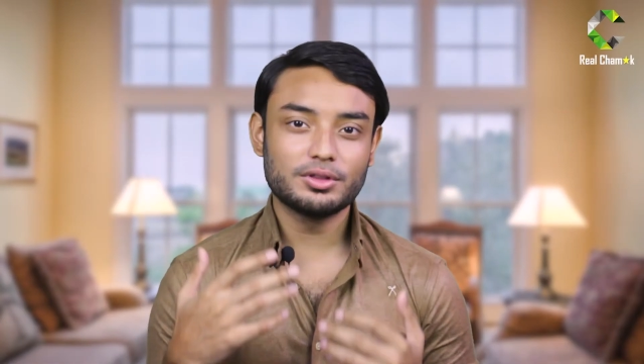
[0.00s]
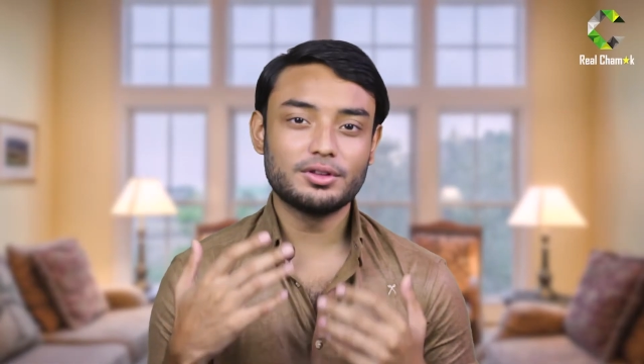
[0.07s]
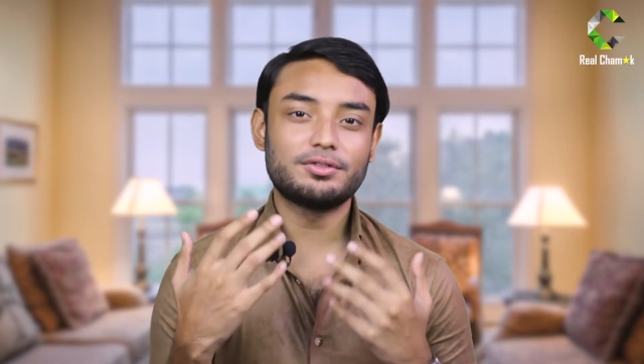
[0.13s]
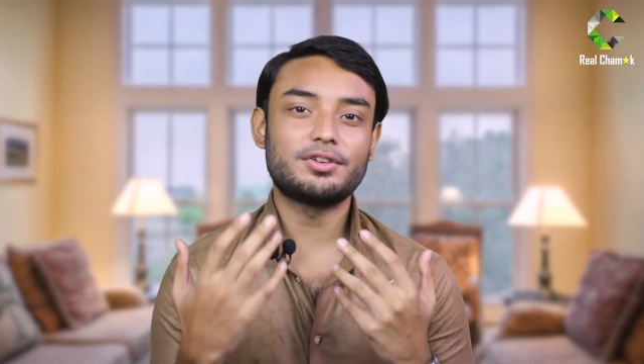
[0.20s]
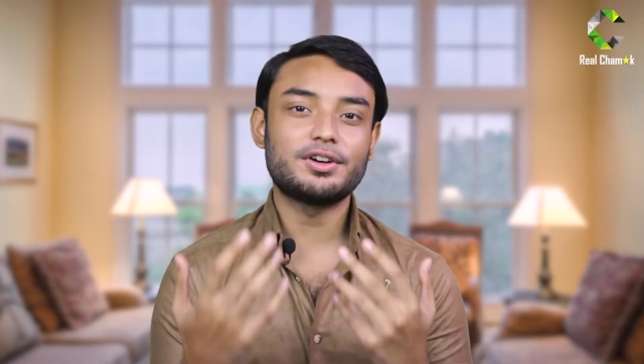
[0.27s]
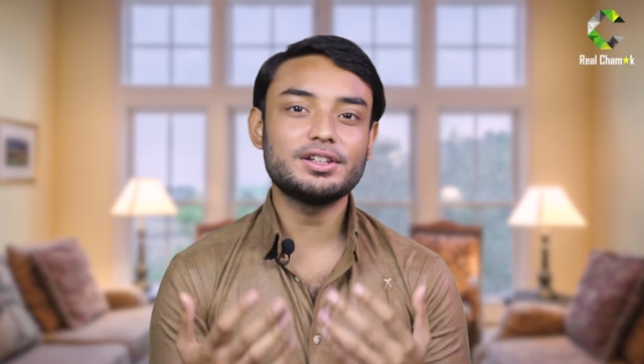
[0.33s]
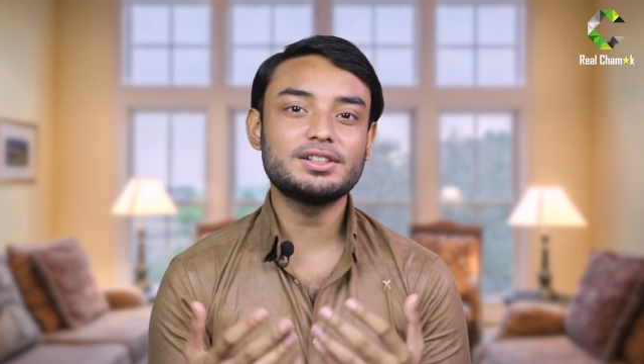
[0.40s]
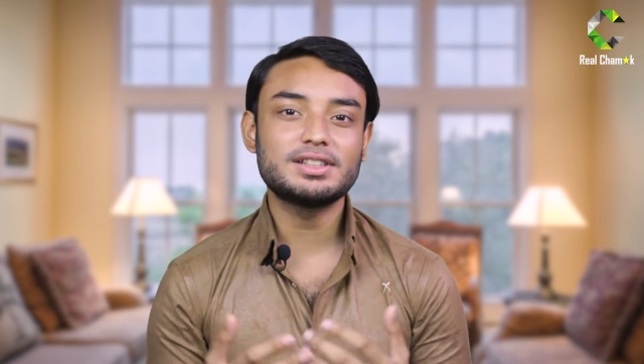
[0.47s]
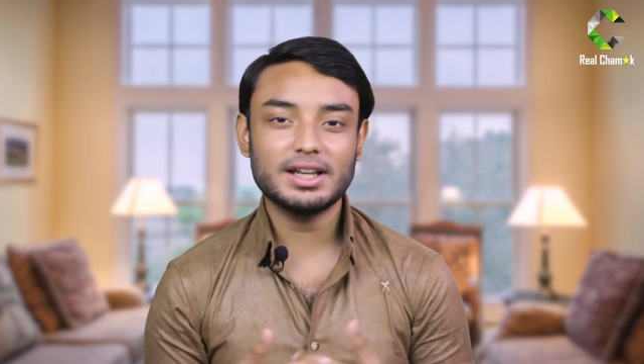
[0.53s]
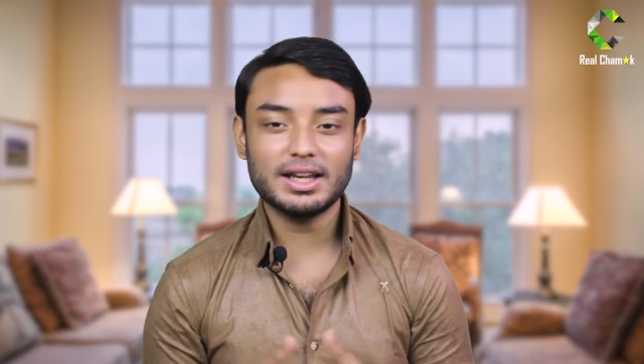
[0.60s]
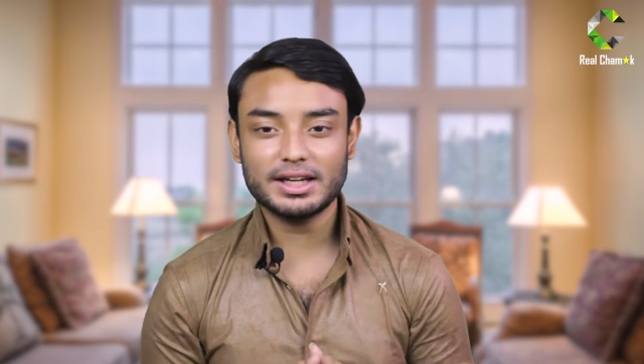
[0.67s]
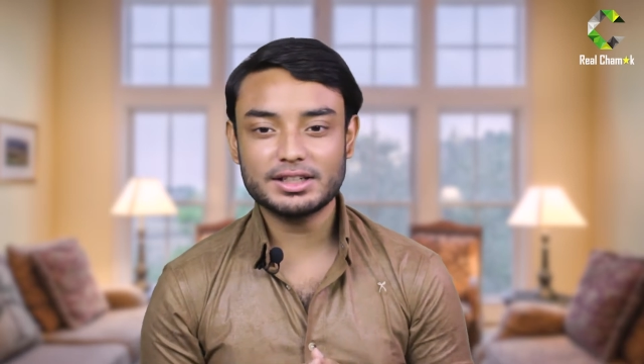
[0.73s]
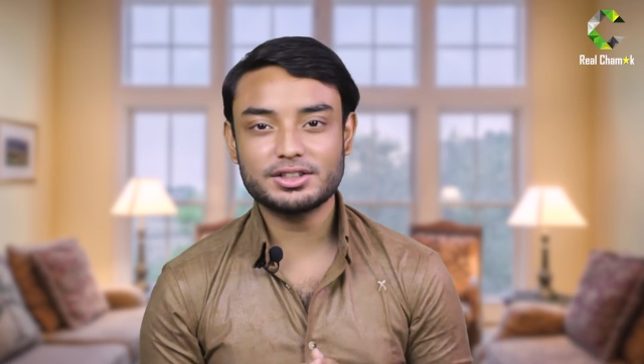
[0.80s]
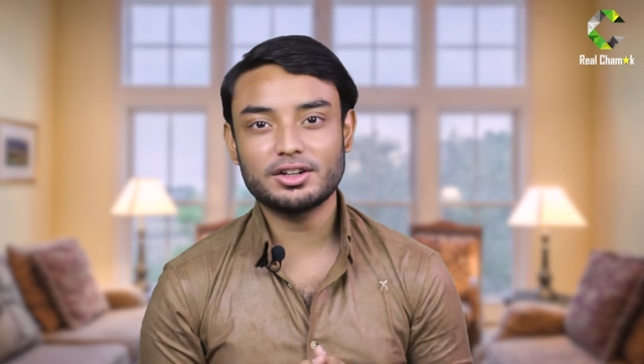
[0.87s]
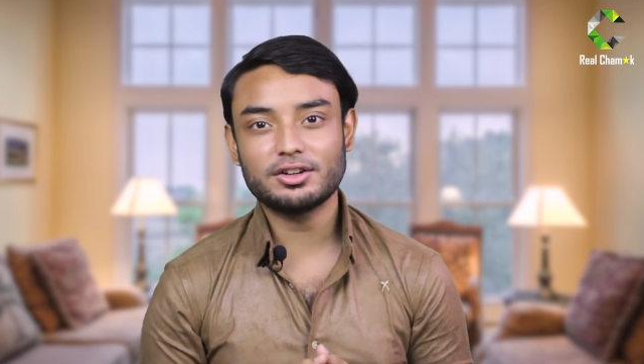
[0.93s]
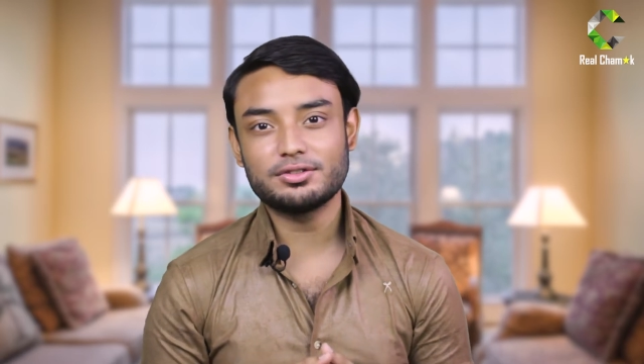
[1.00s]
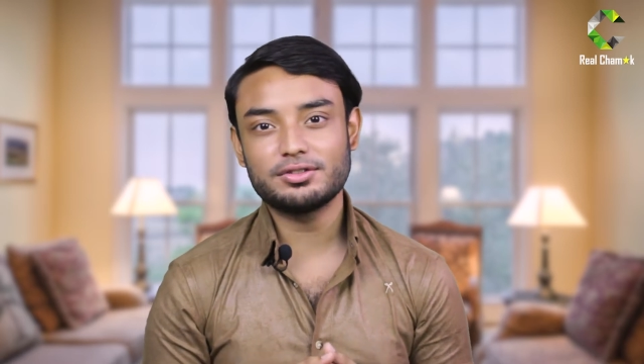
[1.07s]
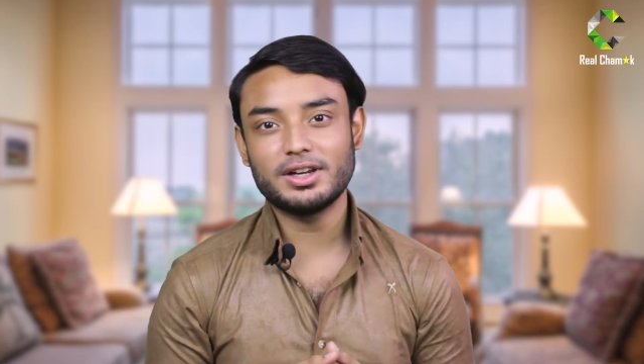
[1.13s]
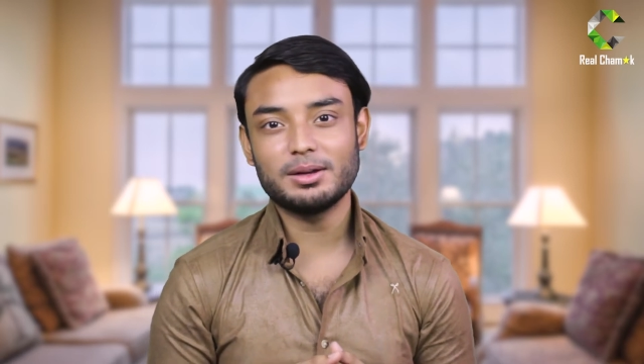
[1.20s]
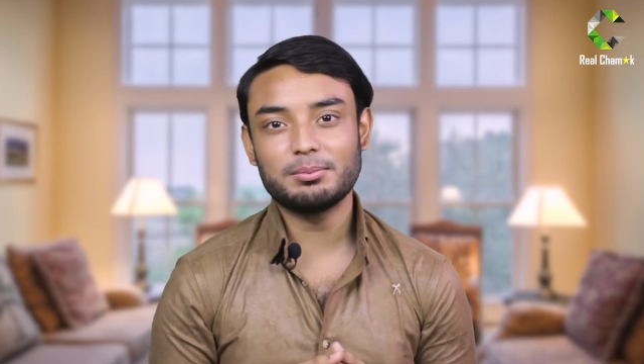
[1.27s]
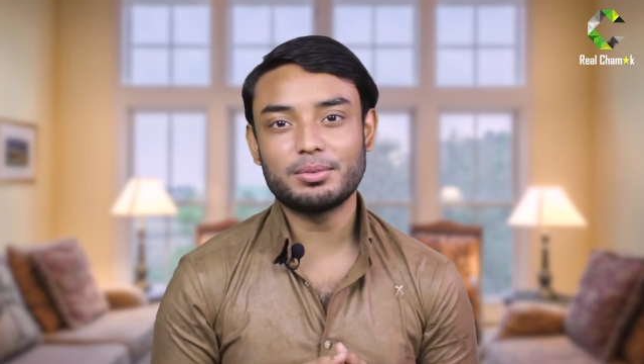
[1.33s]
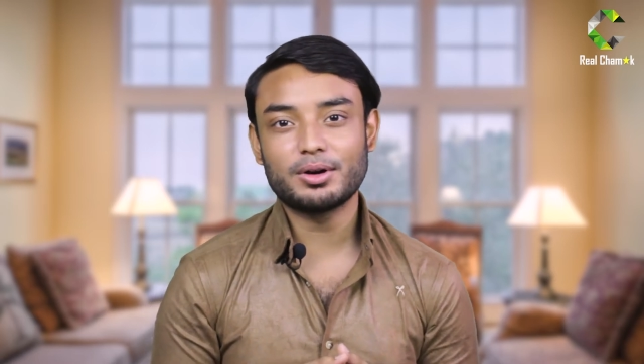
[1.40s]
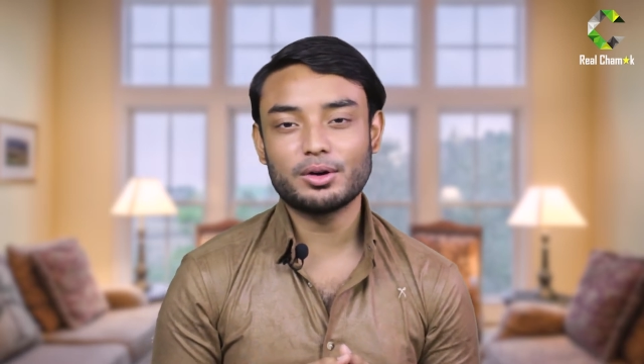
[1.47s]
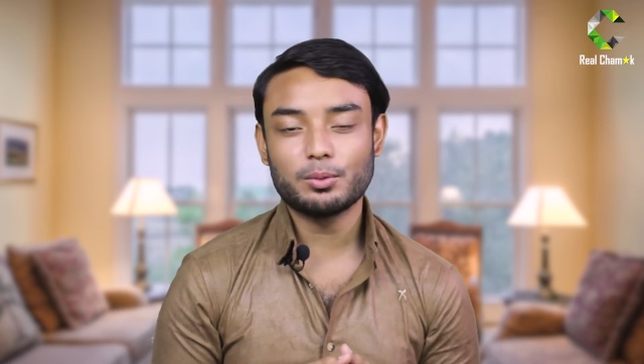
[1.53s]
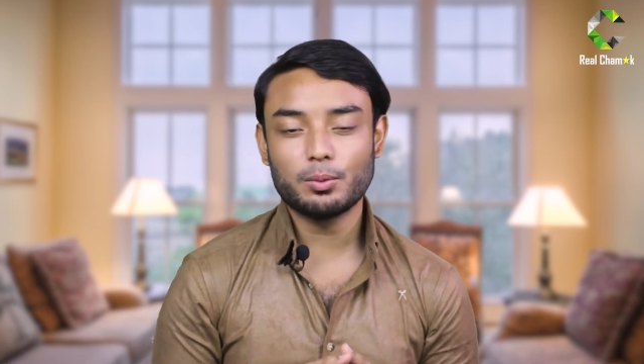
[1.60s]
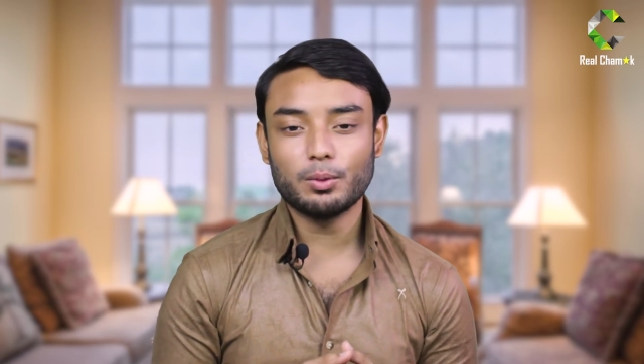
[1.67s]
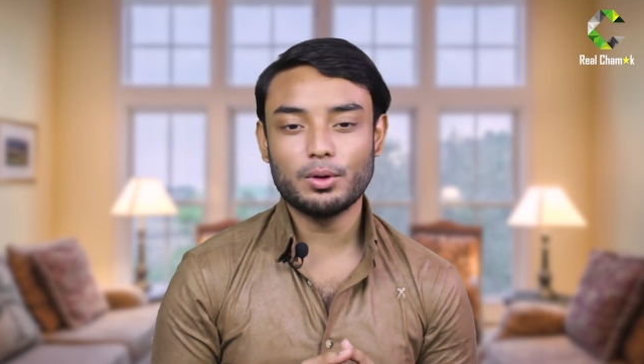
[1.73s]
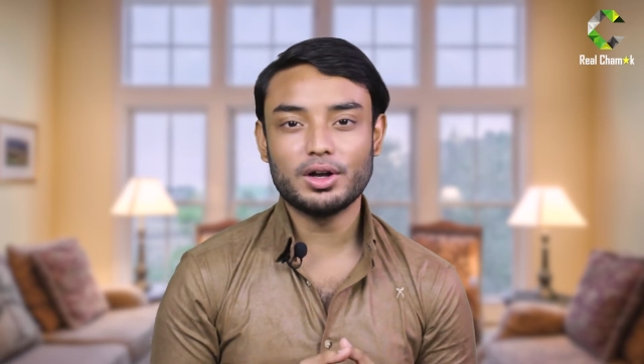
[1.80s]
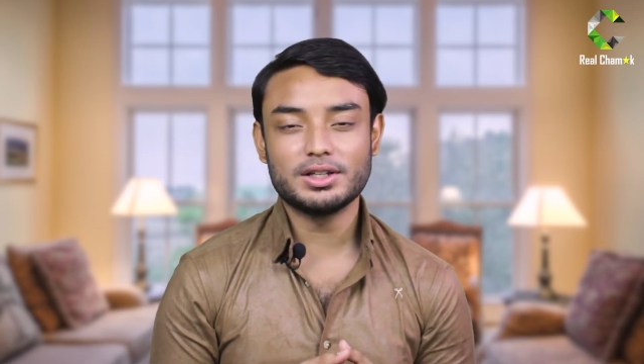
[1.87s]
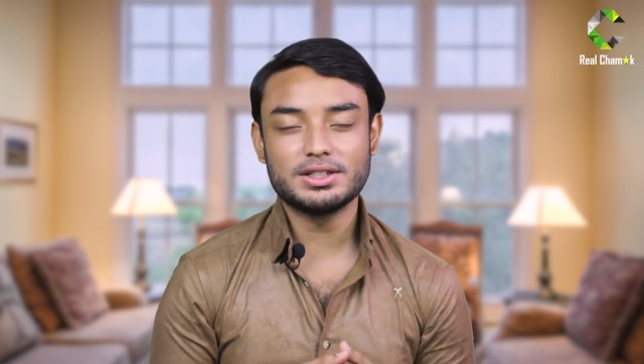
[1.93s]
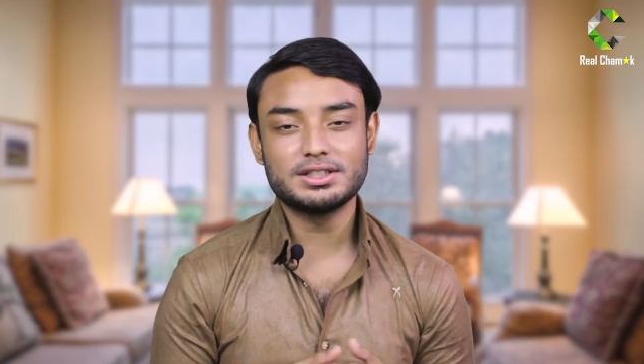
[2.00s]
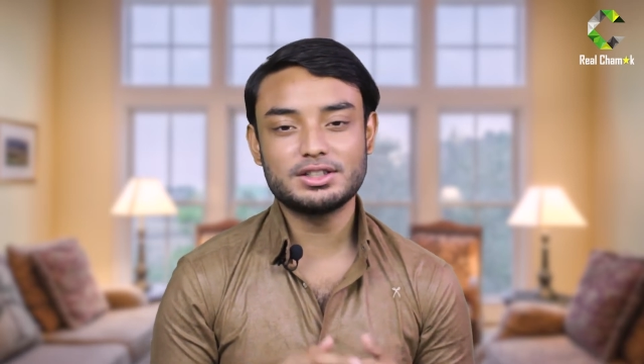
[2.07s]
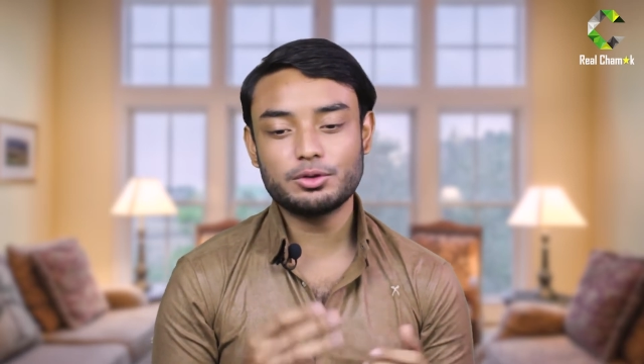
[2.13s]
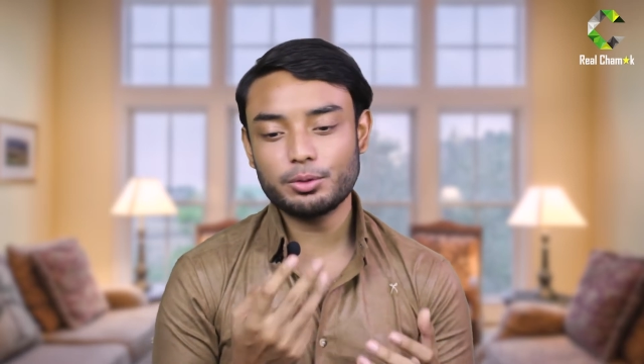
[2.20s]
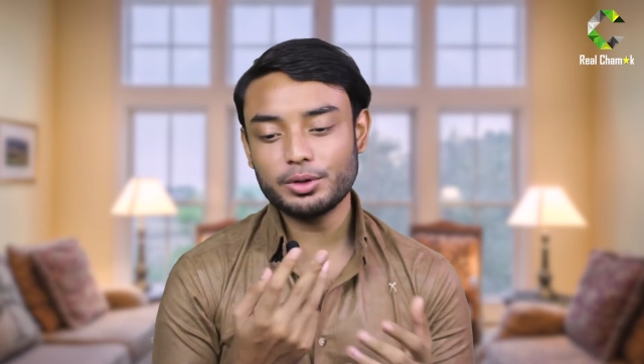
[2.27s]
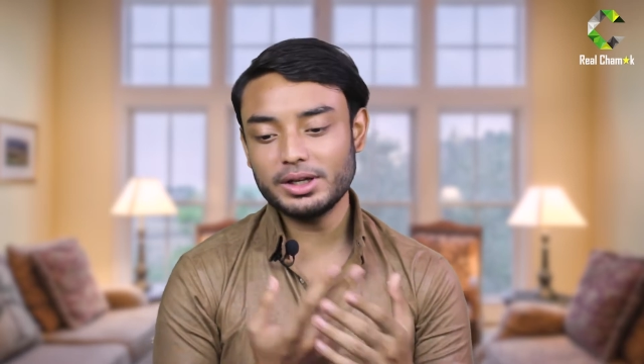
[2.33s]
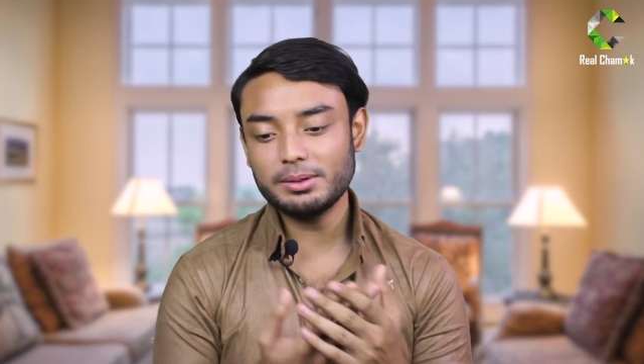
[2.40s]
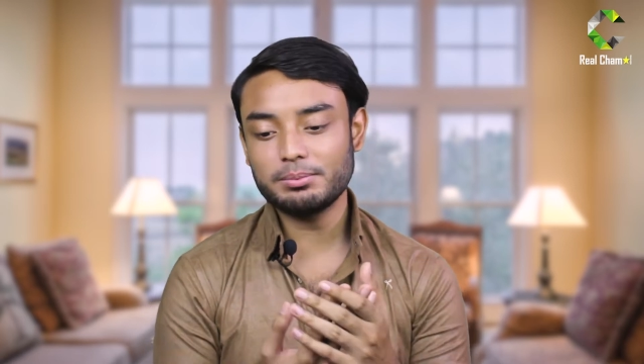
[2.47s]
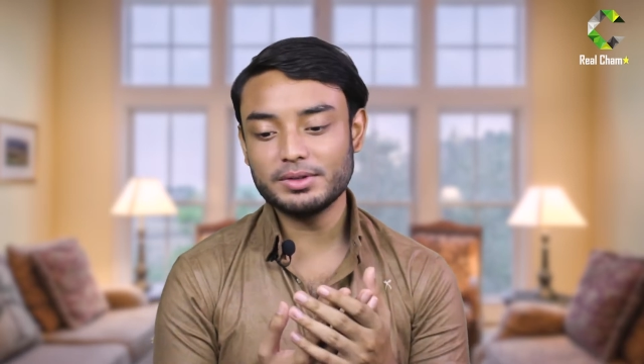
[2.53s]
The first collection of Tapered was 3